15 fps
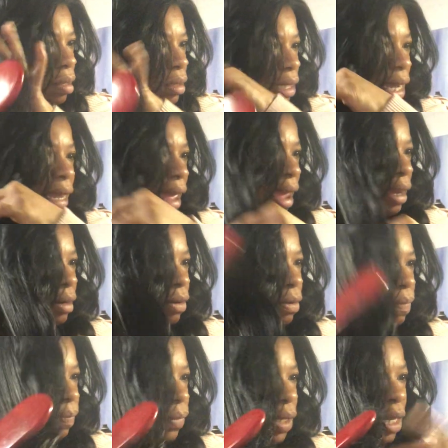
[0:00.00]

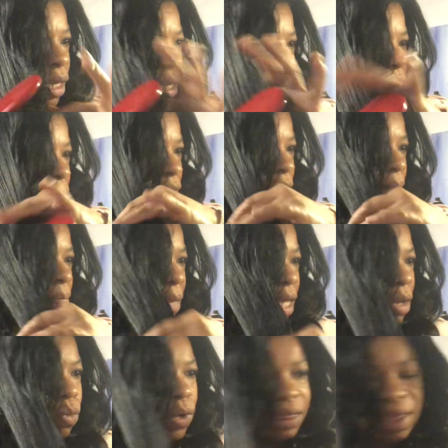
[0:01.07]
diagonal, to
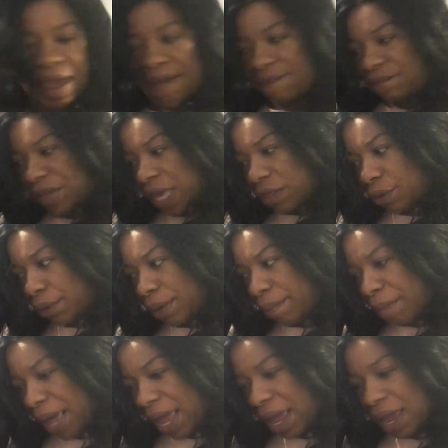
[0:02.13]
meet with that feathery
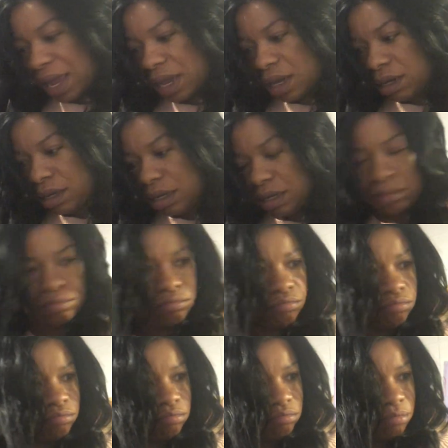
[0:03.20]
bang
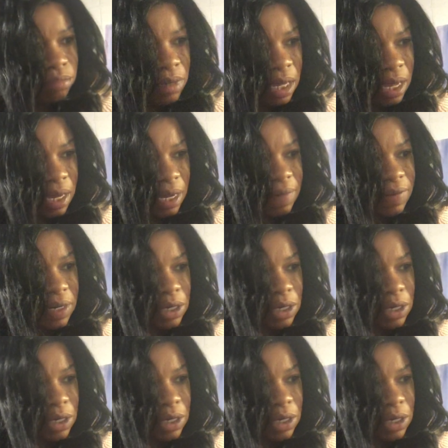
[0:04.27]
and give it a